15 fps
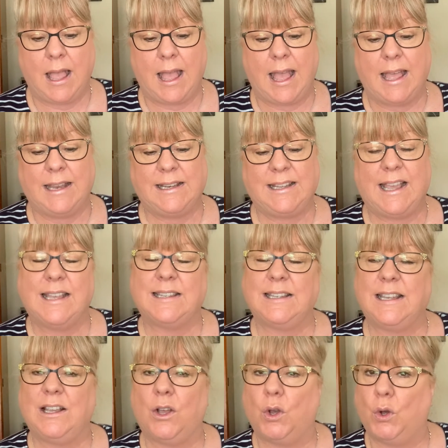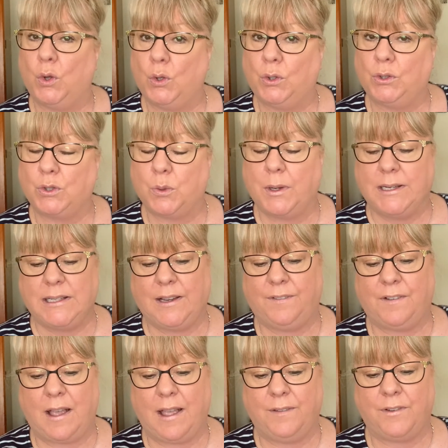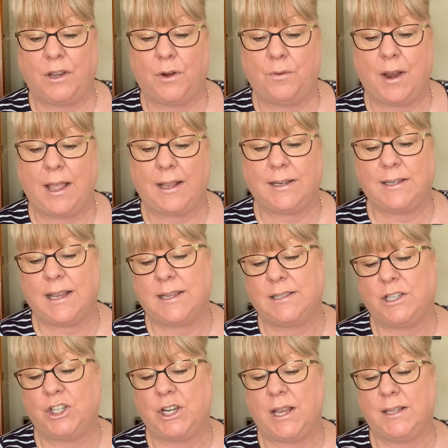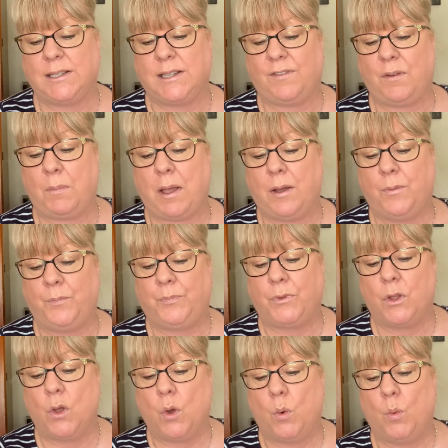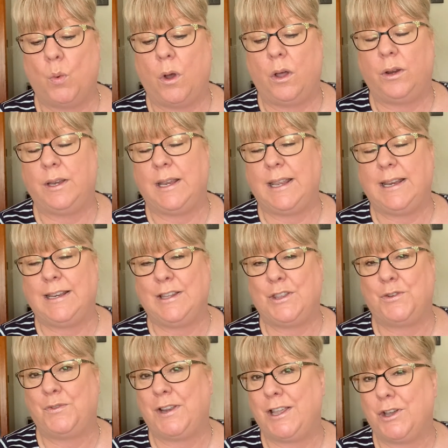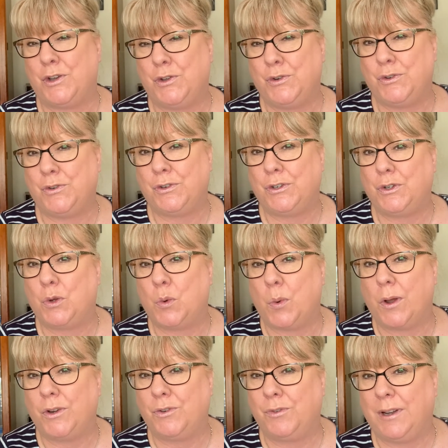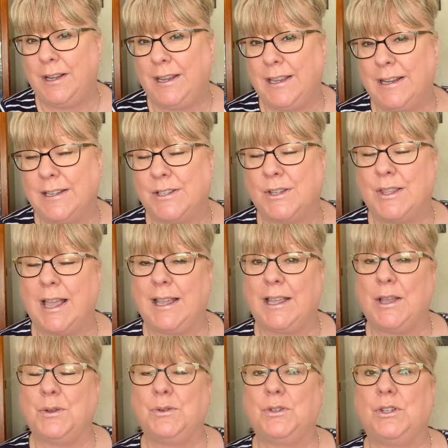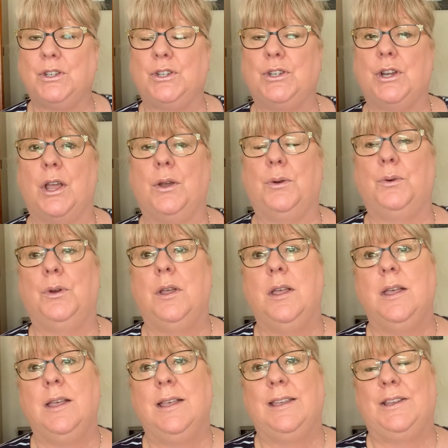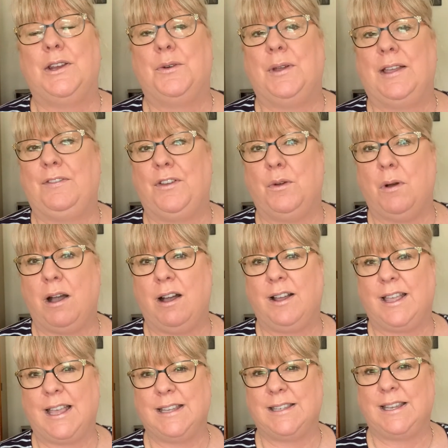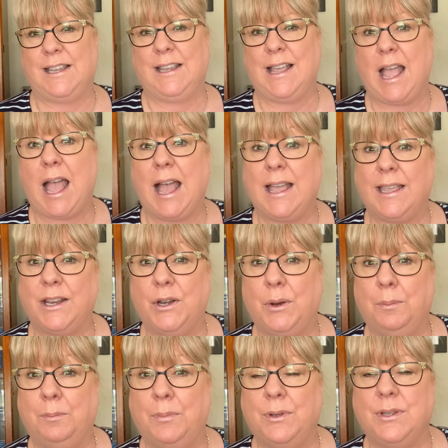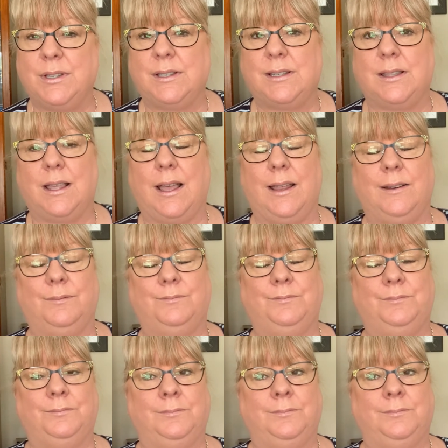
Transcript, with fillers: And guessing all 25 correct has a chance of about 1 in 300 quadrillion. So that goes to show, you know, if you are getting higher numbers, then